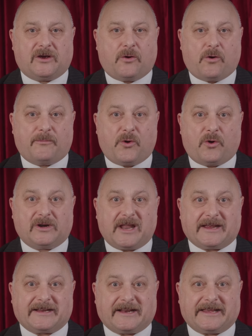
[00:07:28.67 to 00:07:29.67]
or more
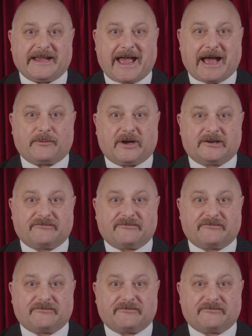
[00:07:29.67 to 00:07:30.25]
likely our